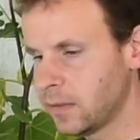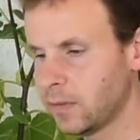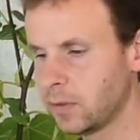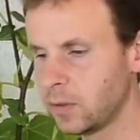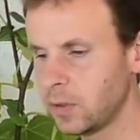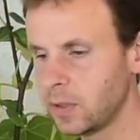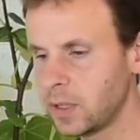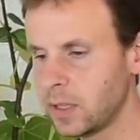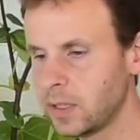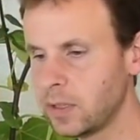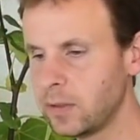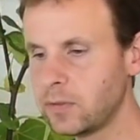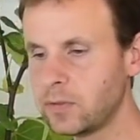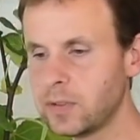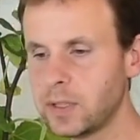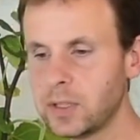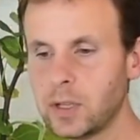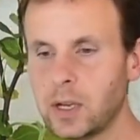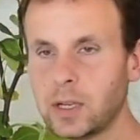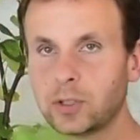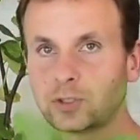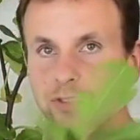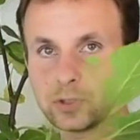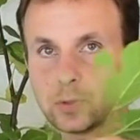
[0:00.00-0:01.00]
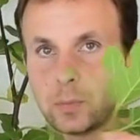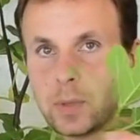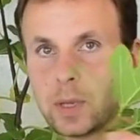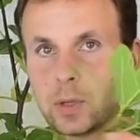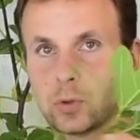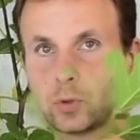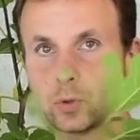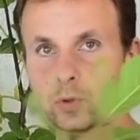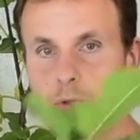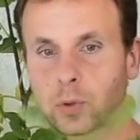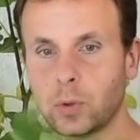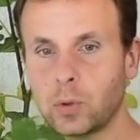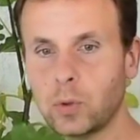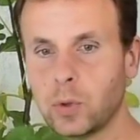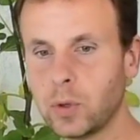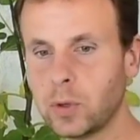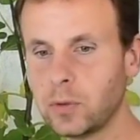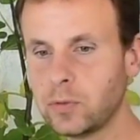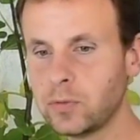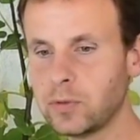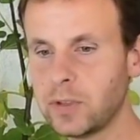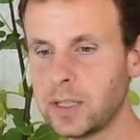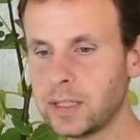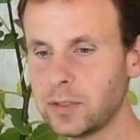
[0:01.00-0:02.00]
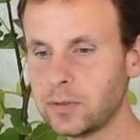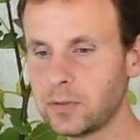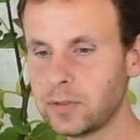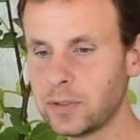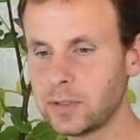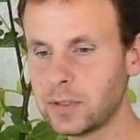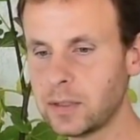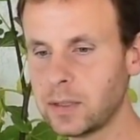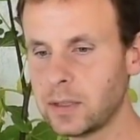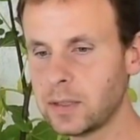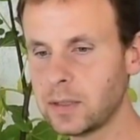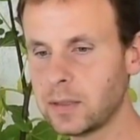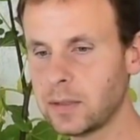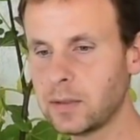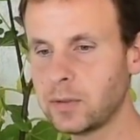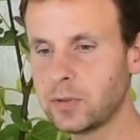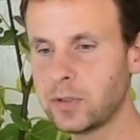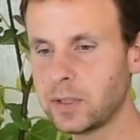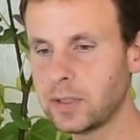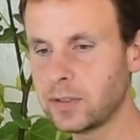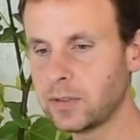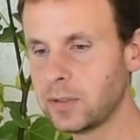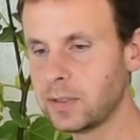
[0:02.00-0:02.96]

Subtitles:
cut off the largest amount of leaves, just to